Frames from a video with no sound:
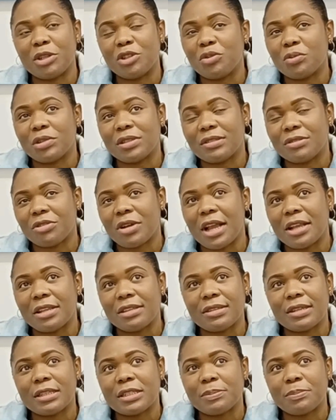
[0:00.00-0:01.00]
she was trying
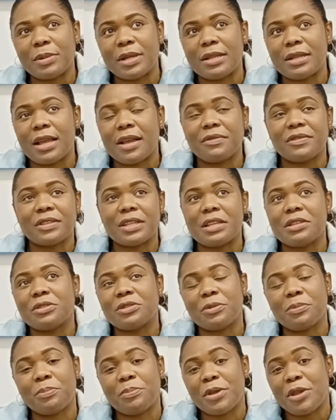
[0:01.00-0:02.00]
to explain that I've seen
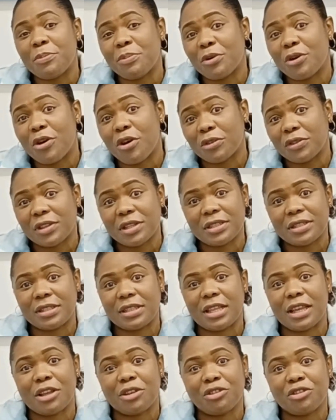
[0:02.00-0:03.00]
some people got
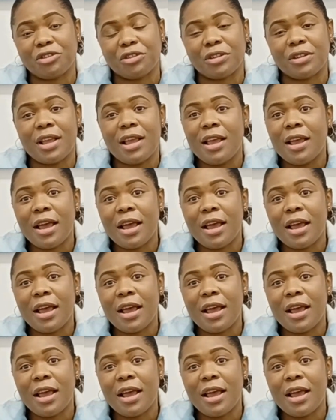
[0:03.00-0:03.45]
distinction.